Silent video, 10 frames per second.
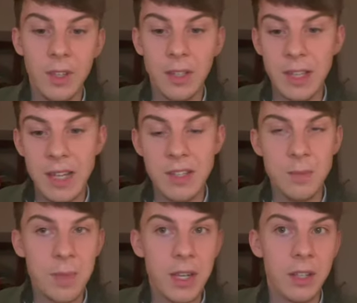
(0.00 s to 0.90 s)
Yes, he's
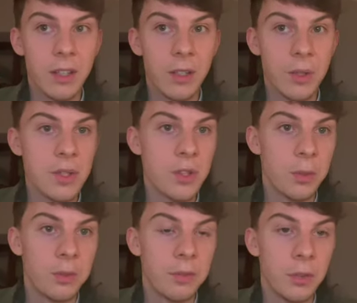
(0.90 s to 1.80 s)
beaten Ahoy Senor
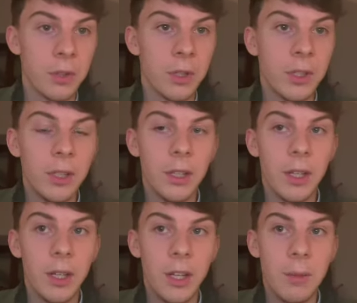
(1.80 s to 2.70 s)
before.
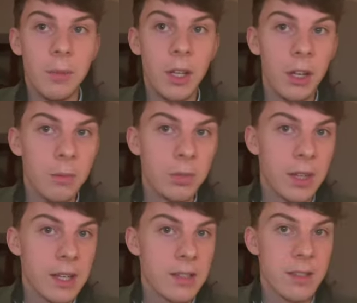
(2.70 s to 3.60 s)
La Home
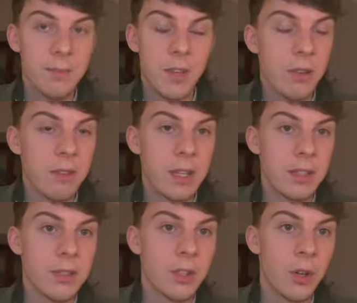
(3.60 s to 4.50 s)
Press, don't
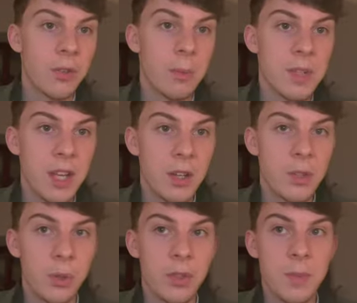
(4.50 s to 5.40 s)
think's got the
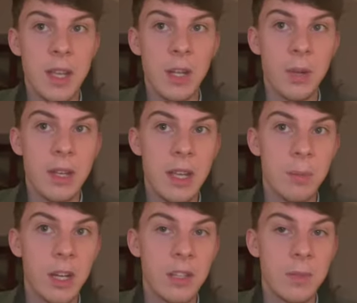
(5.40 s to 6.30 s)
potential to be anywhere near
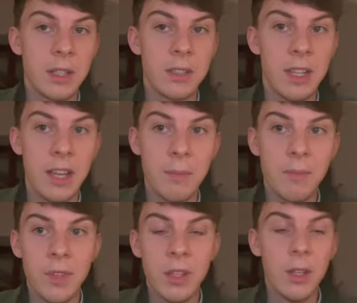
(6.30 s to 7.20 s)
Bravemansgame.
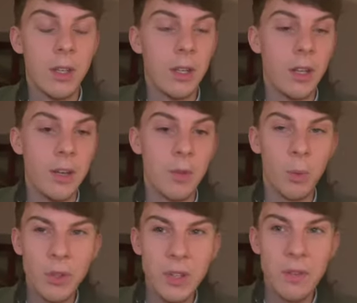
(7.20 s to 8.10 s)
The
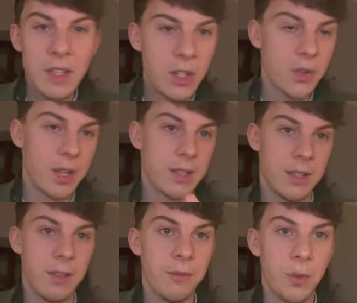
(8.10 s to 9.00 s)
one of
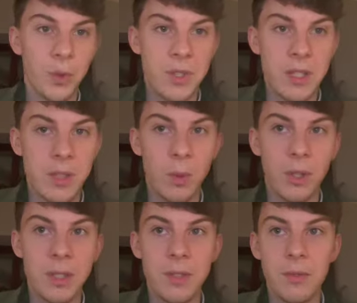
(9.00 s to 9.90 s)
interest at
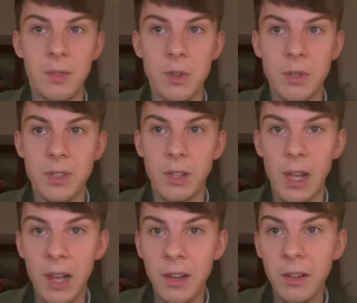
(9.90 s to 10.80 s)
14-1 is Farouk
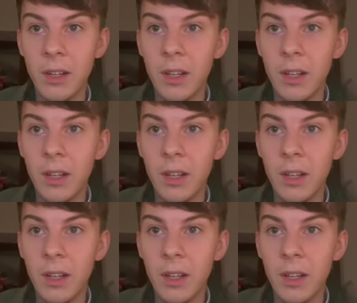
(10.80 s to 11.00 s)
Dialen.